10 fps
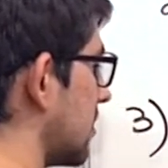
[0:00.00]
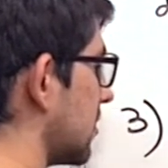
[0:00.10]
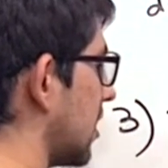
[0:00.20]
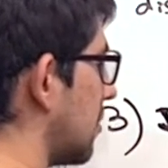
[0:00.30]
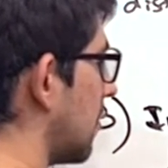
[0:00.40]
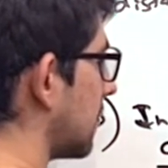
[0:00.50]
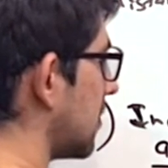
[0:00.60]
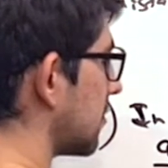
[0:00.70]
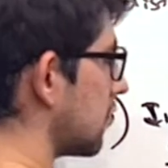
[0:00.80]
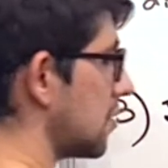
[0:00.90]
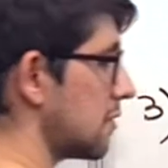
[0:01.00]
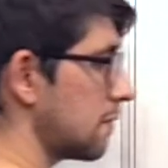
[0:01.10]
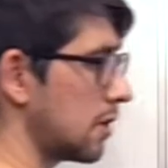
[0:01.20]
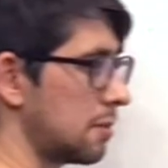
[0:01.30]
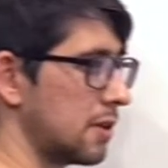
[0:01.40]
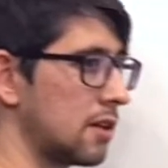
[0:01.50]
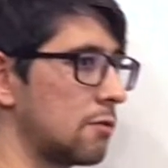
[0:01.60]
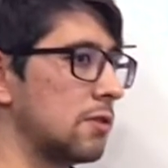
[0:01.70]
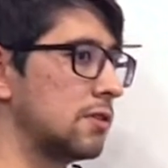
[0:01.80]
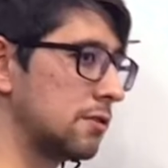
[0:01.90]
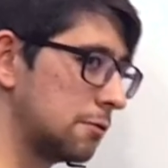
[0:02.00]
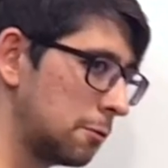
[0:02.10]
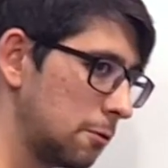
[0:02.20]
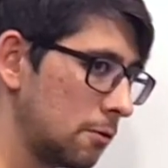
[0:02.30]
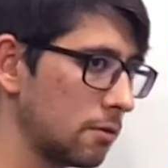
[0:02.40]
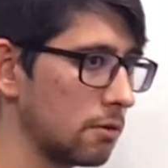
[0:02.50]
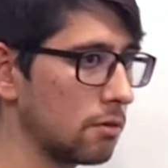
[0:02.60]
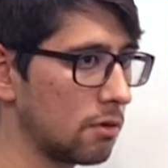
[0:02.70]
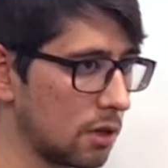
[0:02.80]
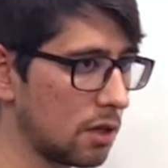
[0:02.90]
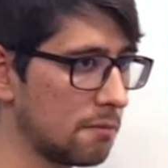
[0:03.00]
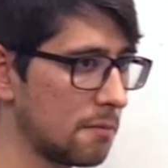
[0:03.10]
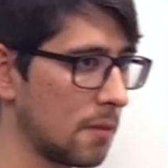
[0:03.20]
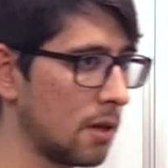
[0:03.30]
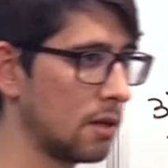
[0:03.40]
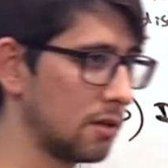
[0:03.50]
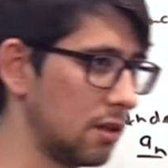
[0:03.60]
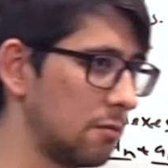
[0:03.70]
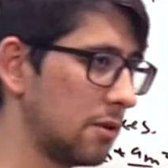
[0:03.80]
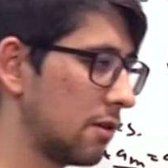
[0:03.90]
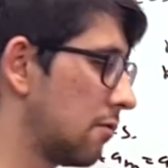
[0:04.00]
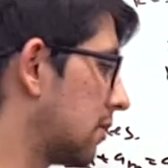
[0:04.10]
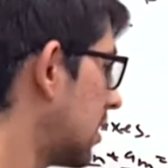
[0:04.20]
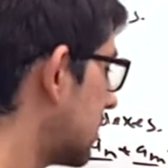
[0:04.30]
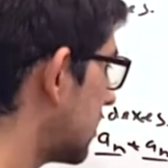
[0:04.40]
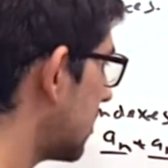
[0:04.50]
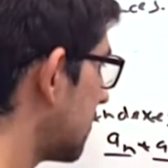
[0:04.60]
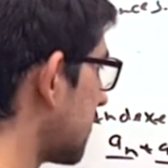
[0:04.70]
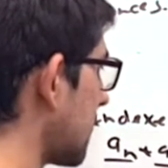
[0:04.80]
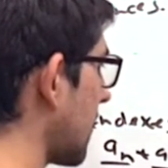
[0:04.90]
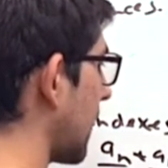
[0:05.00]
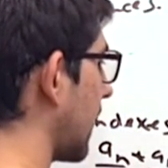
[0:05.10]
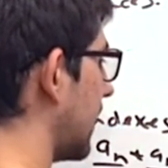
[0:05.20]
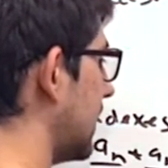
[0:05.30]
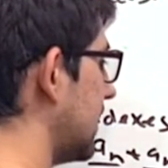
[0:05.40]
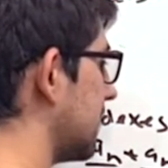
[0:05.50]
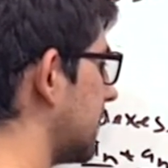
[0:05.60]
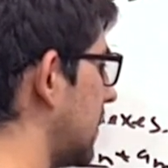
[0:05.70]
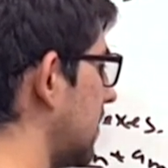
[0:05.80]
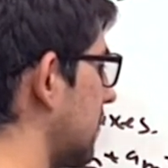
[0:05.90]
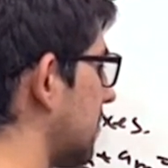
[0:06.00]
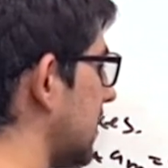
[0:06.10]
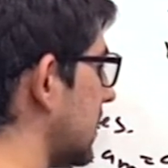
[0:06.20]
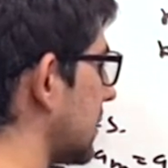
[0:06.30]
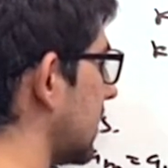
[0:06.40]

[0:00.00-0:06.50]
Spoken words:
some of these terms will be equal to, okay? They will be equal. Let's say A5 plus